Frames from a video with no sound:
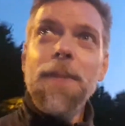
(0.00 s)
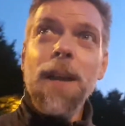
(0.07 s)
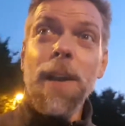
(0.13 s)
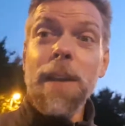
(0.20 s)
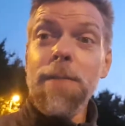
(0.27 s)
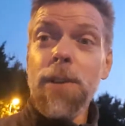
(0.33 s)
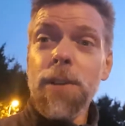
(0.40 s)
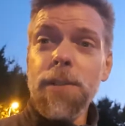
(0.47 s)
I
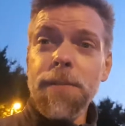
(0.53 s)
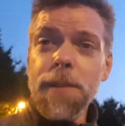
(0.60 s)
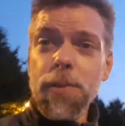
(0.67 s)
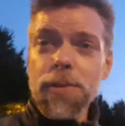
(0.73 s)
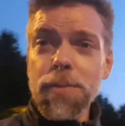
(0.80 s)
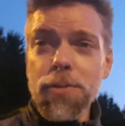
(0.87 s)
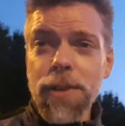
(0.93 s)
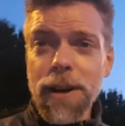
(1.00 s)
even got to field
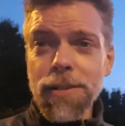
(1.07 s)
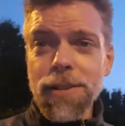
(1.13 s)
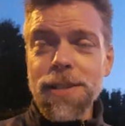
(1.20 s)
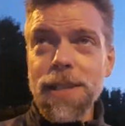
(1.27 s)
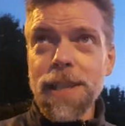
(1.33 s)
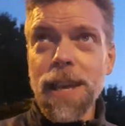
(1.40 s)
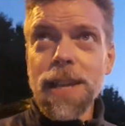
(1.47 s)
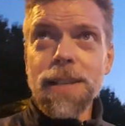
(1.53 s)
some grounders
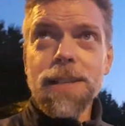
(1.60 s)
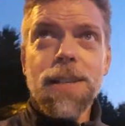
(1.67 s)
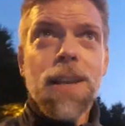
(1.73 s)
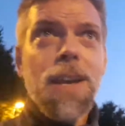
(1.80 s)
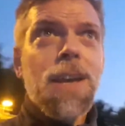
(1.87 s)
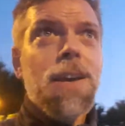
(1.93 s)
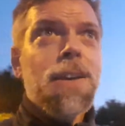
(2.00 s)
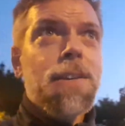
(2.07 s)
at the end,
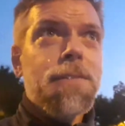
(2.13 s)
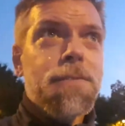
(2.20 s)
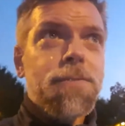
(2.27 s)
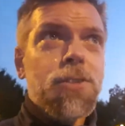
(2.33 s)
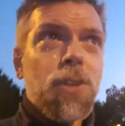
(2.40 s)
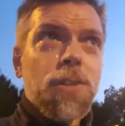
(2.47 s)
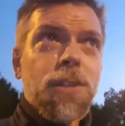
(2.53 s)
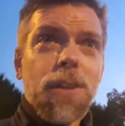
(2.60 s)

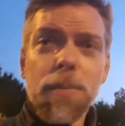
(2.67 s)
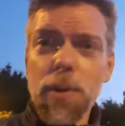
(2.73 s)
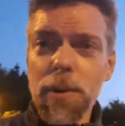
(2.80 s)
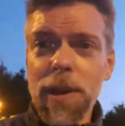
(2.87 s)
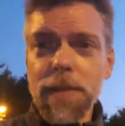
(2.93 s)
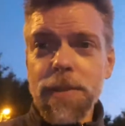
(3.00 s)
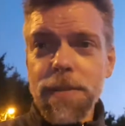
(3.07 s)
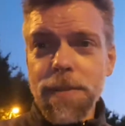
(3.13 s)
tossing the ball
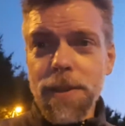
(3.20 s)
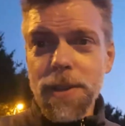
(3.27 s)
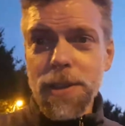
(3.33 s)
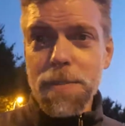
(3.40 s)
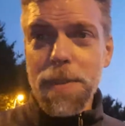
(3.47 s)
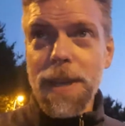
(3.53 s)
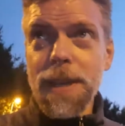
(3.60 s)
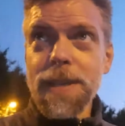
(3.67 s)
over to
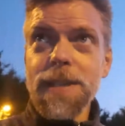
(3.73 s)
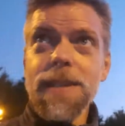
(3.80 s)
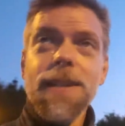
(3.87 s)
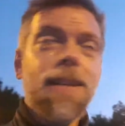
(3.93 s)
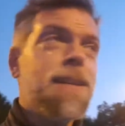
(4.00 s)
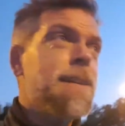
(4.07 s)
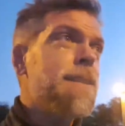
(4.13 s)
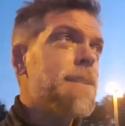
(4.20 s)
first base.
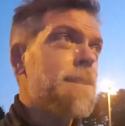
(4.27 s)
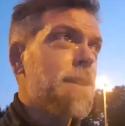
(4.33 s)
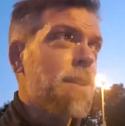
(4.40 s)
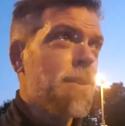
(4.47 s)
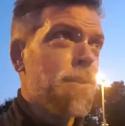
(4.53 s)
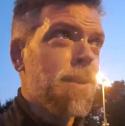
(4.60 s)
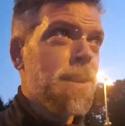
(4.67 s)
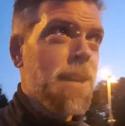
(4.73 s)

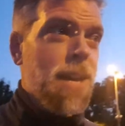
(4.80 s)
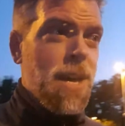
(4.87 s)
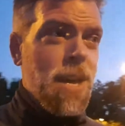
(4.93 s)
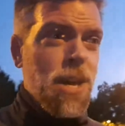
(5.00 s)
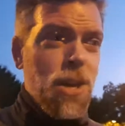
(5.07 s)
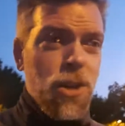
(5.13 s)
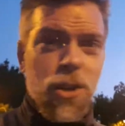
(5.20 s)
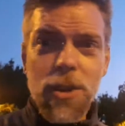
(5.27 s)
So
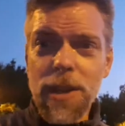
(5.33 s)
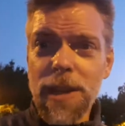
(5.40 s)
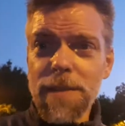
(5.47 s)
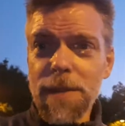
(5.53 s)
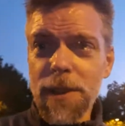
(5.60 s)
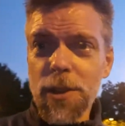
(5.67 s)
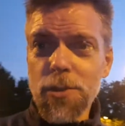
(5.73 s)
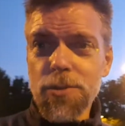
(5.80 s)
a good
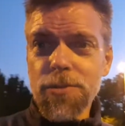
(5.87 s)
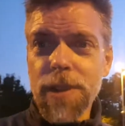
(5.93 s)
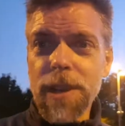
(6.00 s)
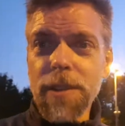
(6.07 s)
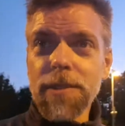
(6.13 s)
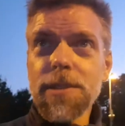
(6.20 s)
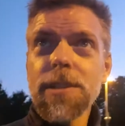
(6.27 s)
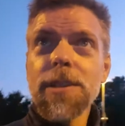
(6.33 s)
evening all
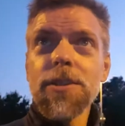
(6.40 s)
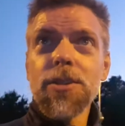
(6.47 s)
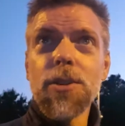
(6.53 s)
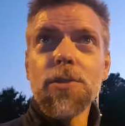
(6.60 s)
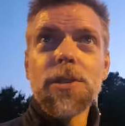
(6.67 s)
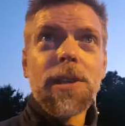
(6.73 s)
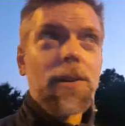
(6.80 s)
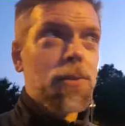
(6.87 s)
round, new
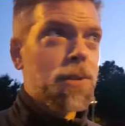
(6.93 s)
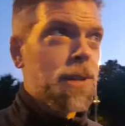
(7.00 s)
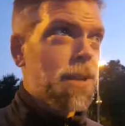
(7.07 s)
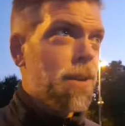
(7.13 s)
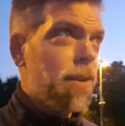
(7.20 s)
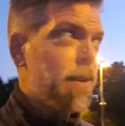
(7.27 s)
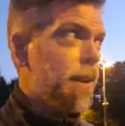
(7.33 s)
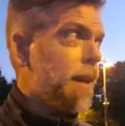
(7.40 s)
skills
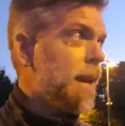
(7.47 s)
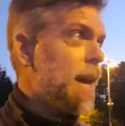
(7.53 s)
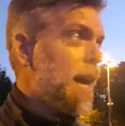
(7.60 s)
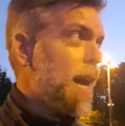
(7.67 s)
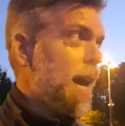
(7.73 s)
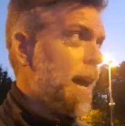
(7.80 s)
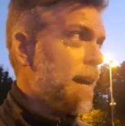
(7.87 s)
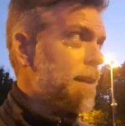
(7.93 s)
learned,
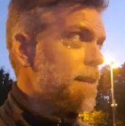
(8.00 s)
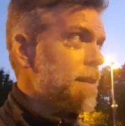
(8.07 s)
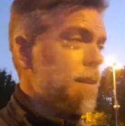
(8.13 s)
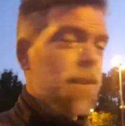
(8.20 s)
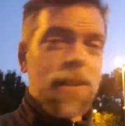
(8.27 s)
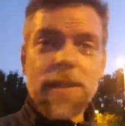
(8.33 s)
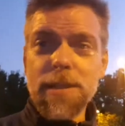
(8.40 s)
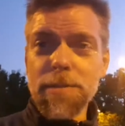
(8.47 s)
and
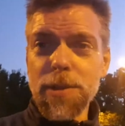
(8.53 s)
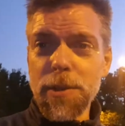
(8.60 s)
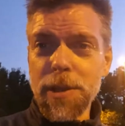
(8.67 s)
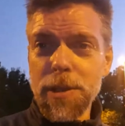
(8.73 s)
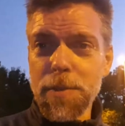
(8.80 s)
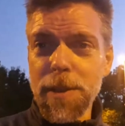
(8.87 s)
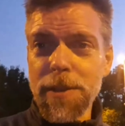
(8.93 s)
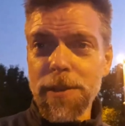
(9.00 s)
certainly some new
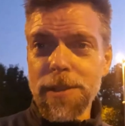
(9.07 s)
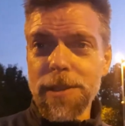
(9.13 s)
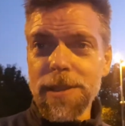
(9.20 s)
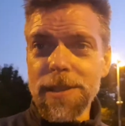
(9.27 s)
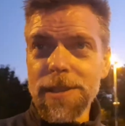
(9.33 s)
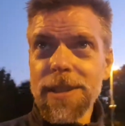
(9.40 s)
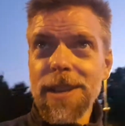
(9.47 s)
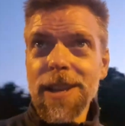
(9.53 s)

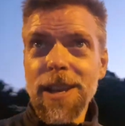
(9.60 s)
experiences.